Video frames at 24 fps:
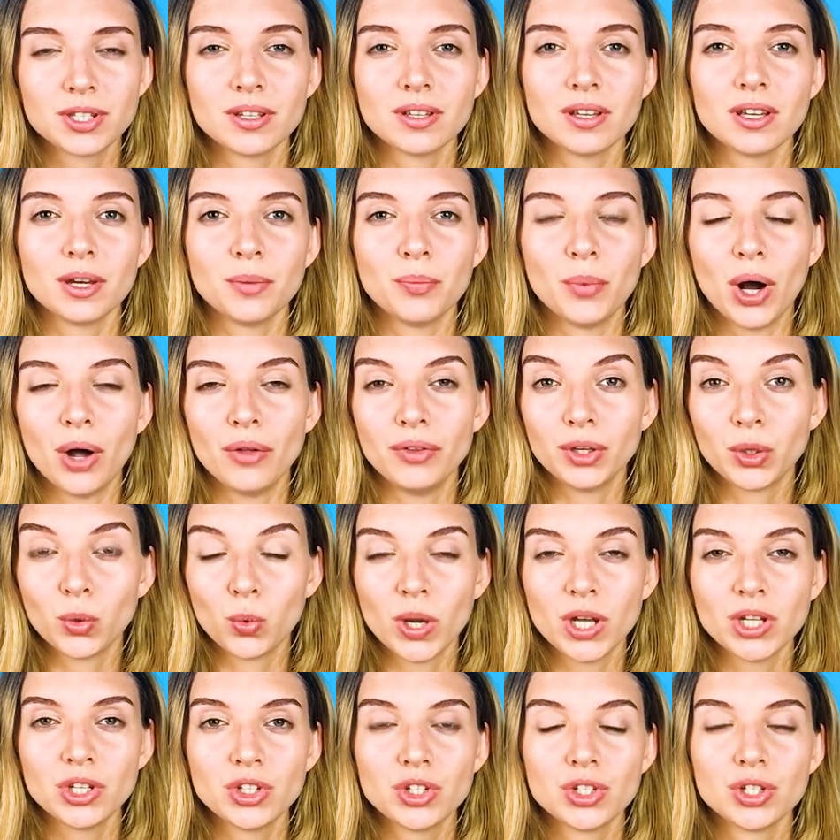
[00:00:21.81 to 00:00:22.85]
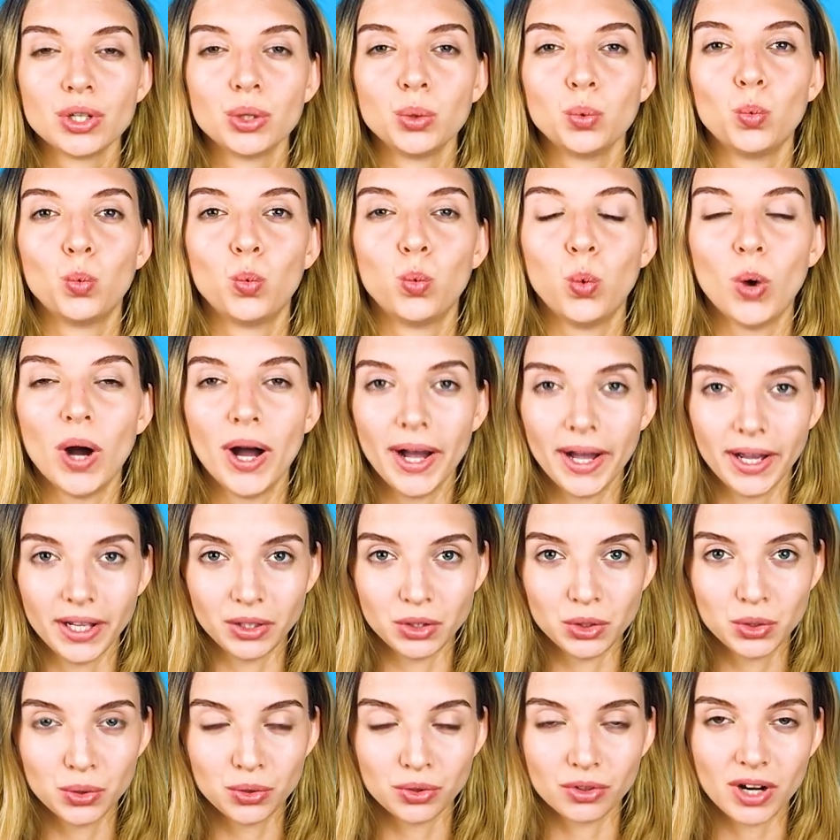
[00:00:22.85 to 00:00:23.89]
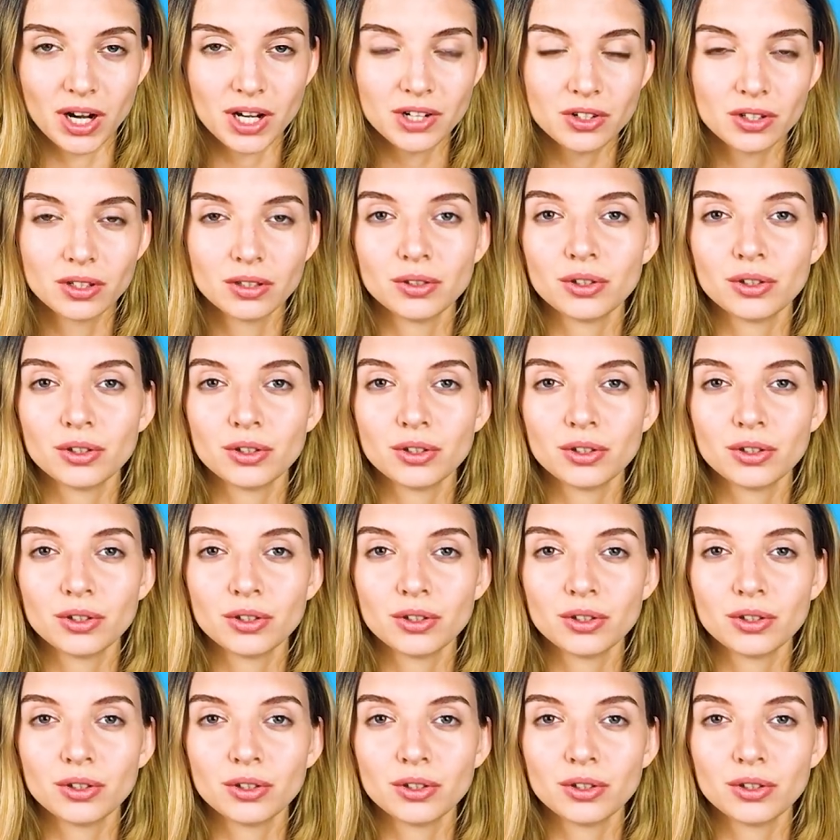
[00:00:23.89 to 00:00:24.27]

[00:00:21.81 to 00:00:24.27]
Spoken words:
about the question why do Russian